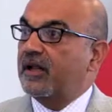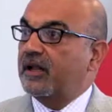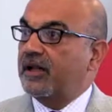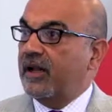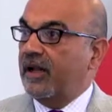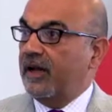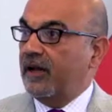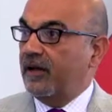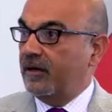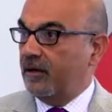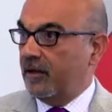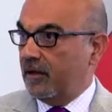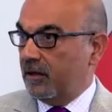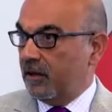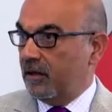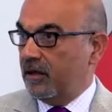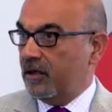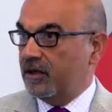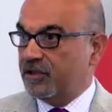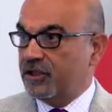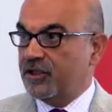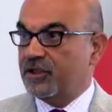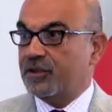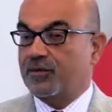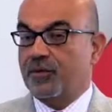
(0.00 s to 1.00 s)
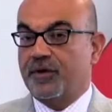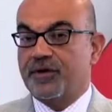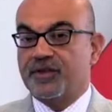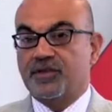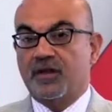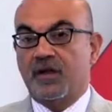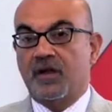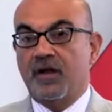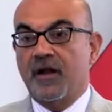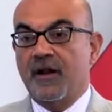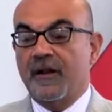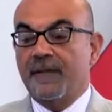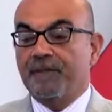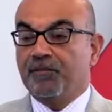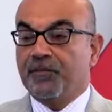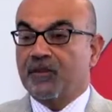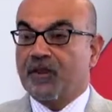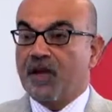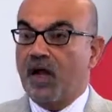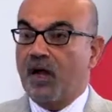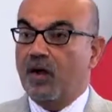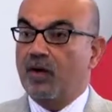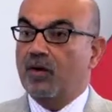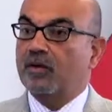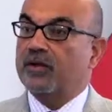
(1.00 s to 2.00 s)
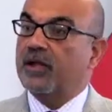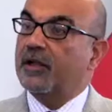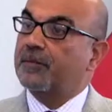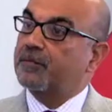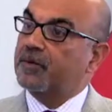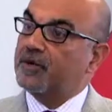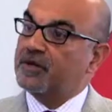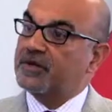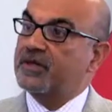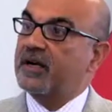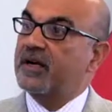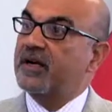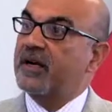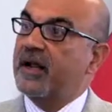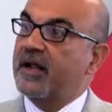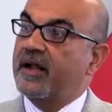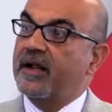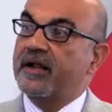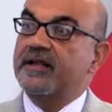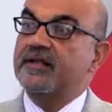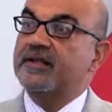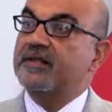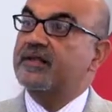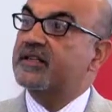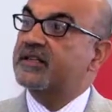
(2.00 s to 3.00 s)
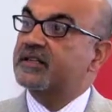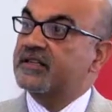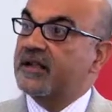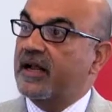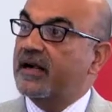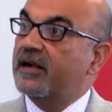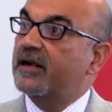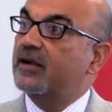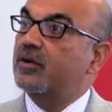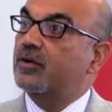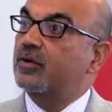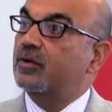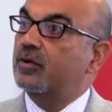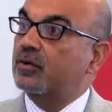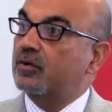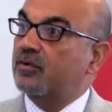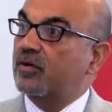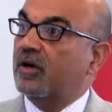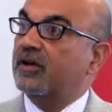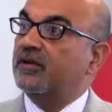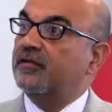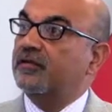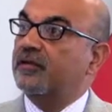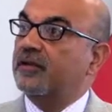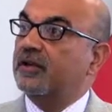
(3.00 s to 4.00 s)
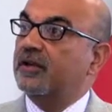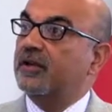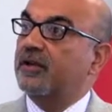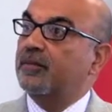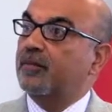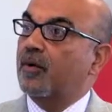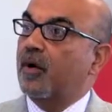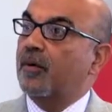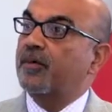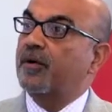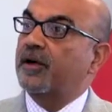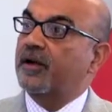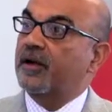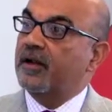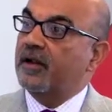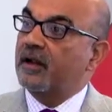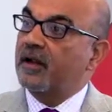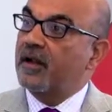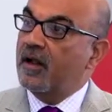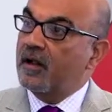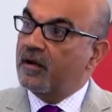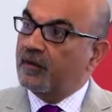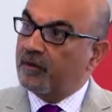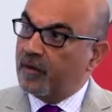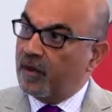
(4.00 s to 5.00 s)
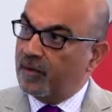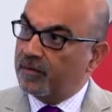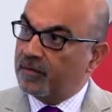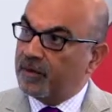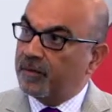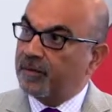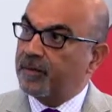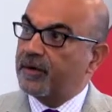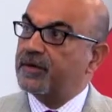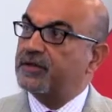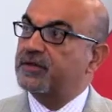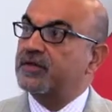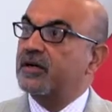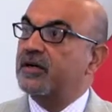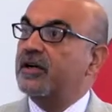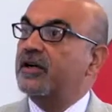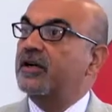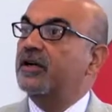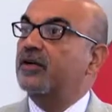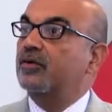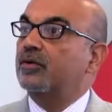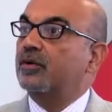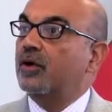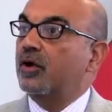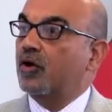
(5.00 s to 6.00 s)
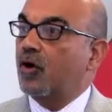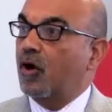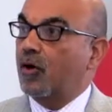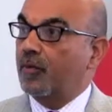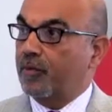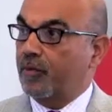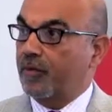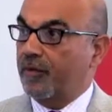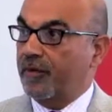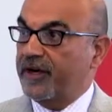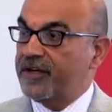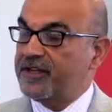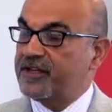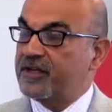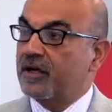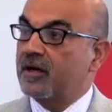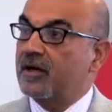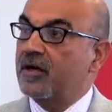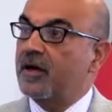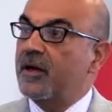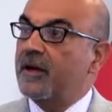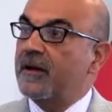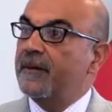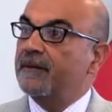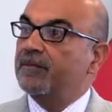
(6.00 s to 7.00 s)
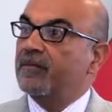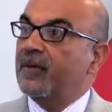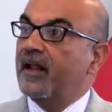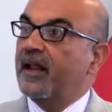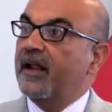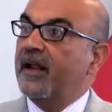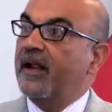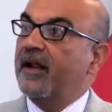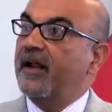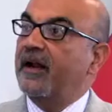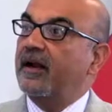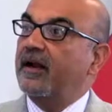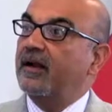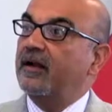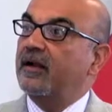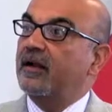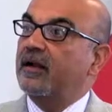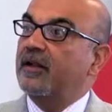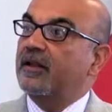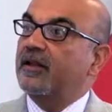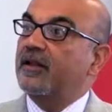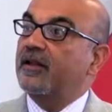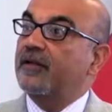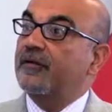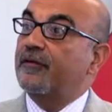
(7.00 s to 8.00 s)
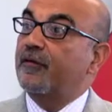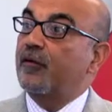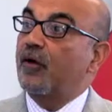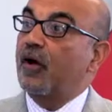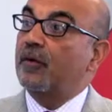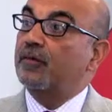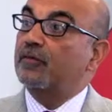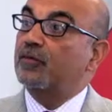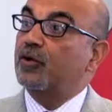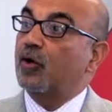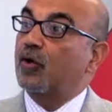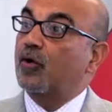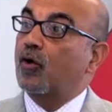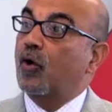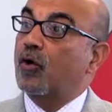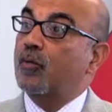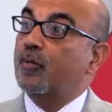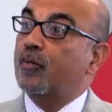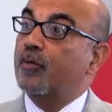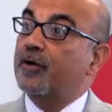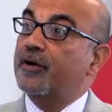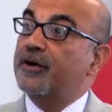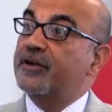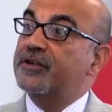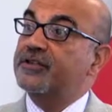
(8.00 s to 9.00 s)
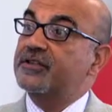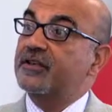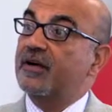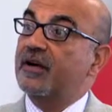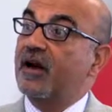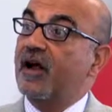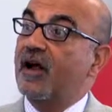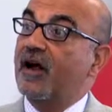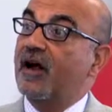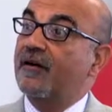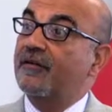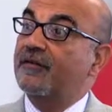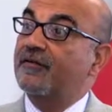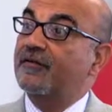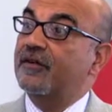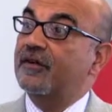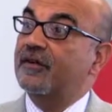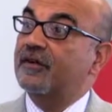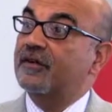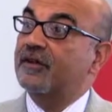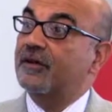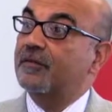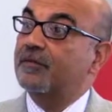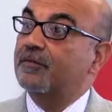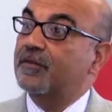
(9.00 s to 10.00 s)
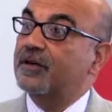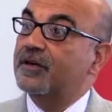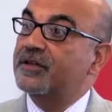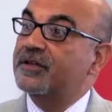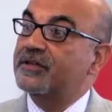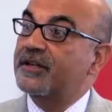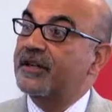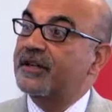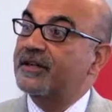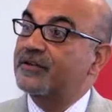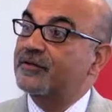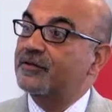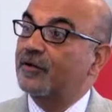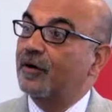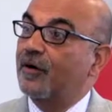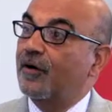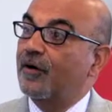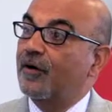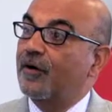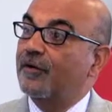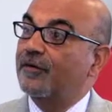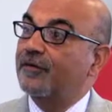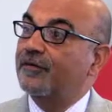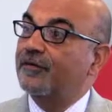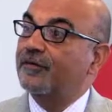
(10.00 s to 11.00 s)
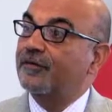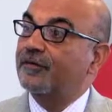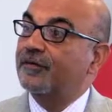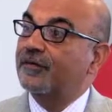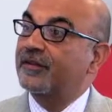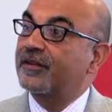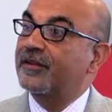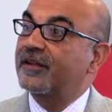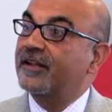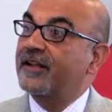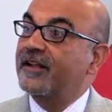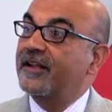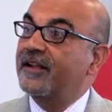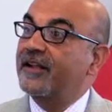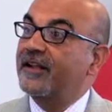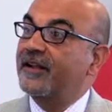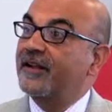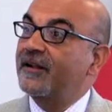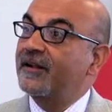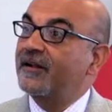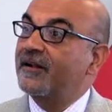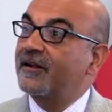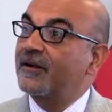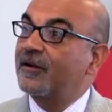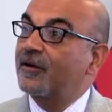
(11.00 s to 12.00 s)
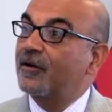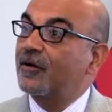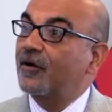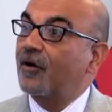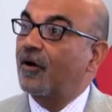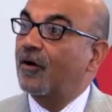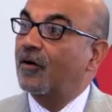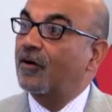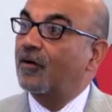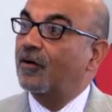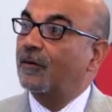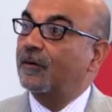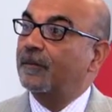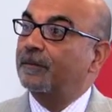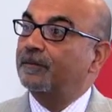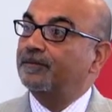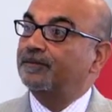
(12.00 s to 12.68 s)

gain situation. Now that person has decided to transfer the property from the personal into the corporation, and he formed the corporation after the purchase of the condo.